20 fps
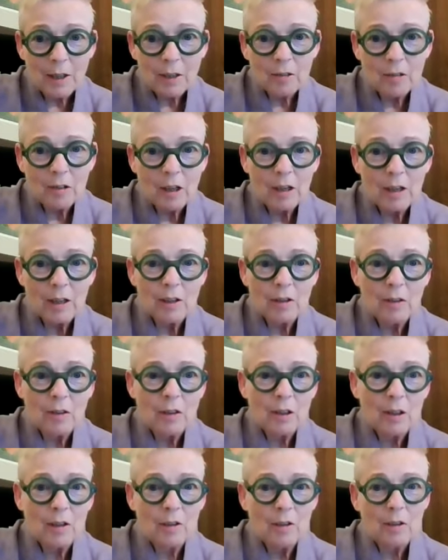saying
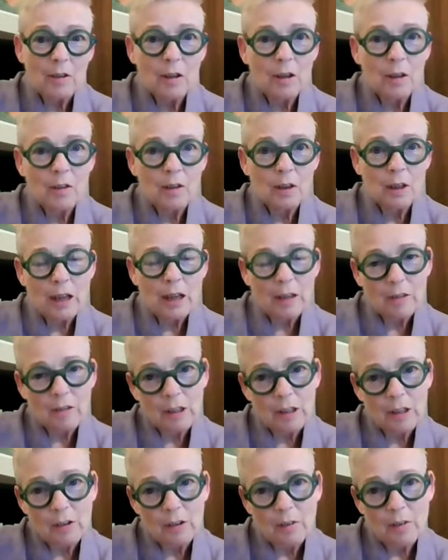that the
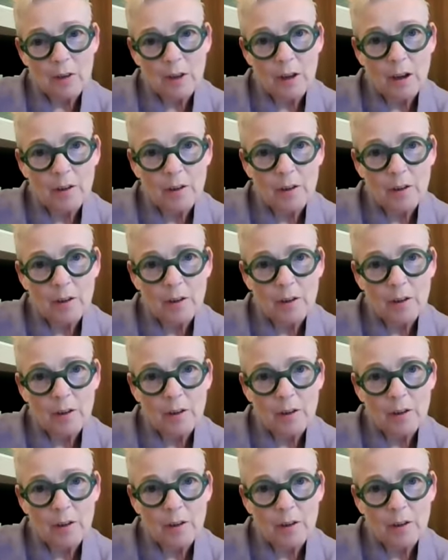cancellation of the